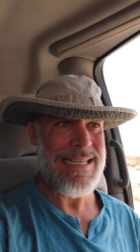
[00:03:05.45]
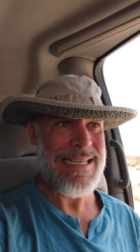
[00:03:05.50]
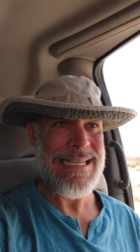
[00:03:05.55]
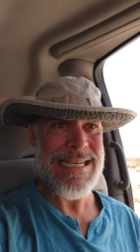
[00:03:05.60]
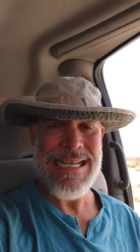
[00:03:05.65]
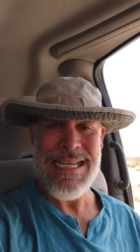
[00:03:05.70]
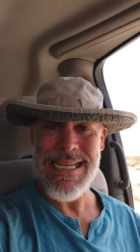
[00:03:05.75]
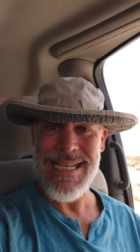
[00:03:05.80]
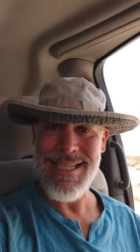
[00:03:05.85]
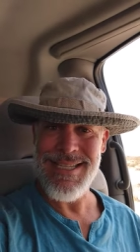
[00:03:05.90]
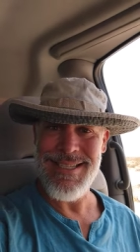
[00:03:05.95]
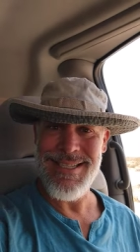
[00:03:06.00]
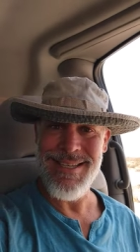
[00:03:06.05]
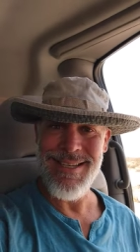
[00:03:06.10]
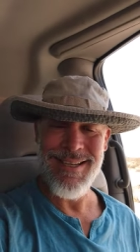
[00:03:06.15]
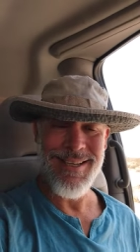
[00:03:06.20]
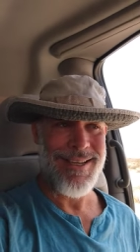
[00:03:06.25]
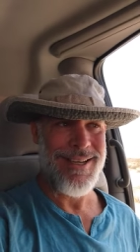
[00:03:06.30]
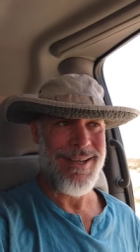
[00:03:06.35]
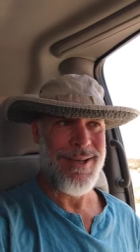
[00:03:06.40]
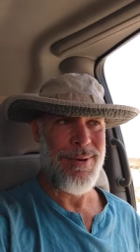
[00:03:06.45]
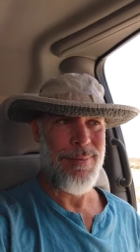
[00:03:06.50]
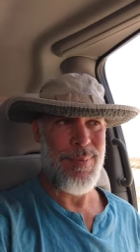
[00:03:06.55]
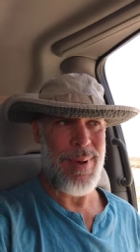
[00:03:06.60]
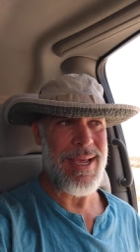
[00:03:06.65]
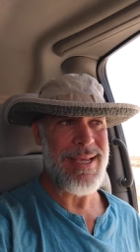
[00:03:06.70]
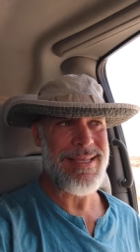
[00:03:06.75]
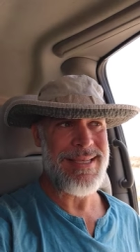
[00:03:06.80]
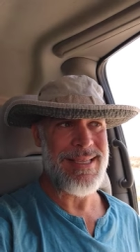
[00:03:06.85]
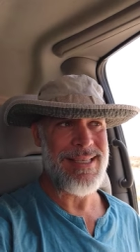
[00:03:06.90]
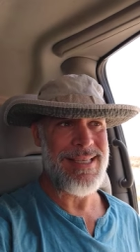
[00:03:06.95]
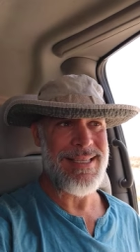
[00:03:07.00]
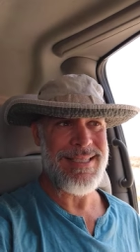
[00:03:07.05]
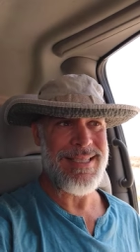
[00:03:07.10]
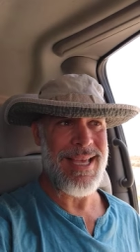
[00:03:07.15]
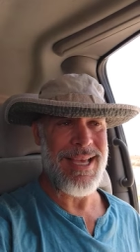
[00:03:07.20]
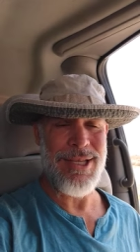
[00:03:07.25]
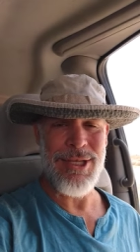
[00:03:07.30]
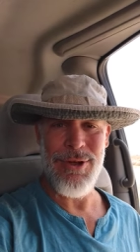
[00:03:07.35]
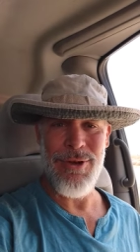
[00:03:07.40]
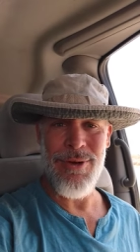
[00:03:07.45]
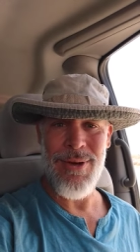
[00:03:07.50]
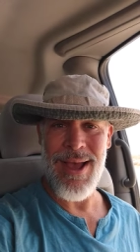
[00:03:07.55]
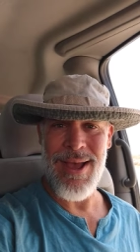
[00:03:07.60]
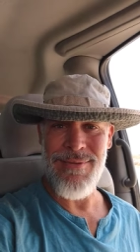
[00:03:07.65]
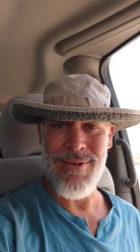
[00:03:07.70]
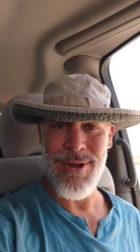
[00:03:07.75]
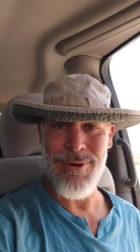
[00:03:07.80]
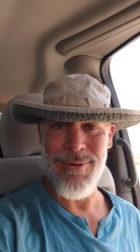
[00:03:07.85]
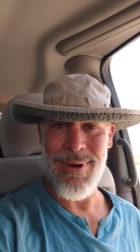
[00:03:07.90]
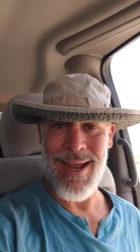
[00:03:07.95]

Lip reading: needs, basically saying you don't have any